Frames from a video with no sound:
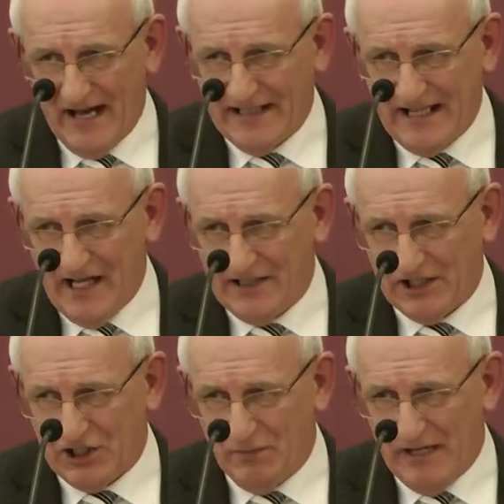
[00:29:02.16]
I
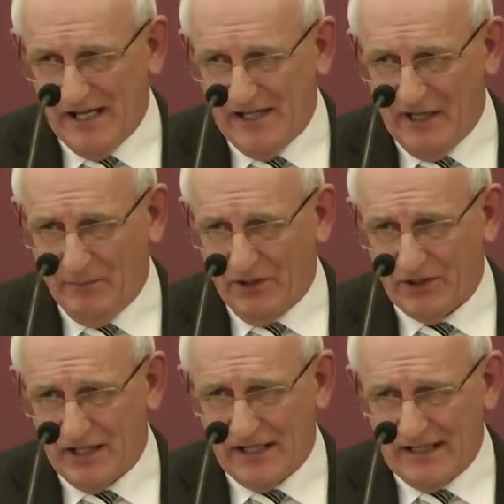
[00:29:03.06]
can't explain that
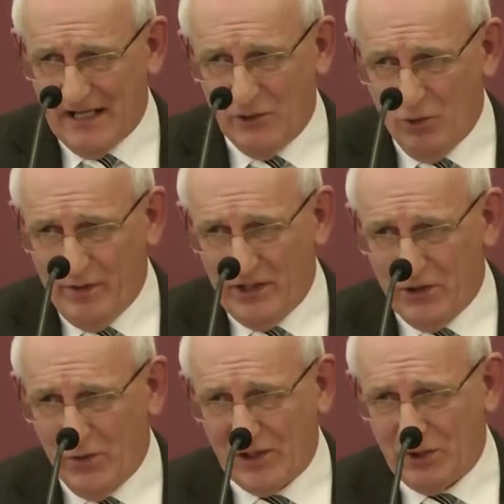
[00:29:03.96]
because I can get
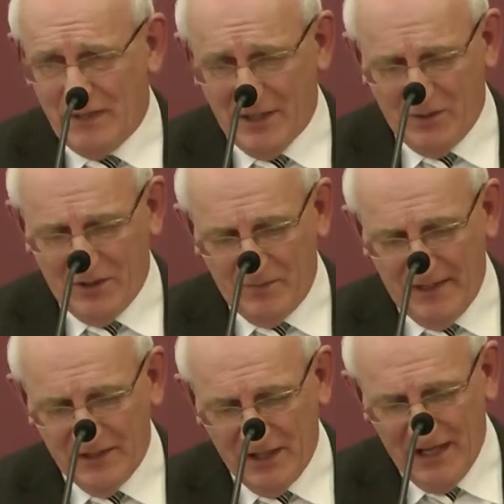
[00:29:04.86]
nobody to explain what it
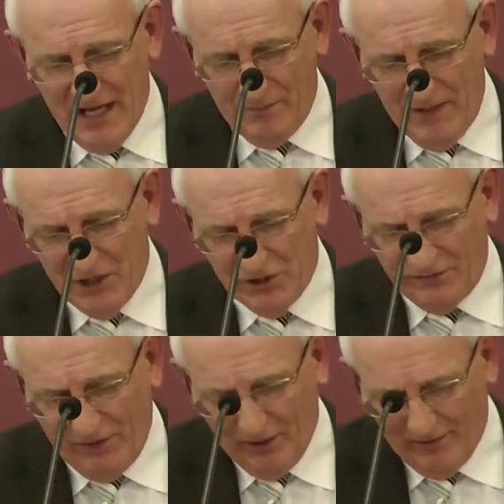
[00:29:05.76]
means. It
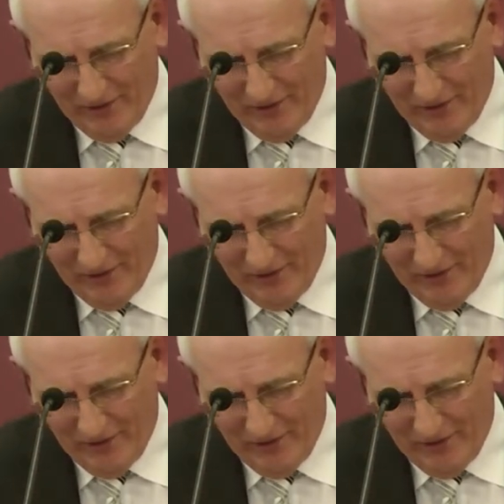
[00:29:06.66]
means full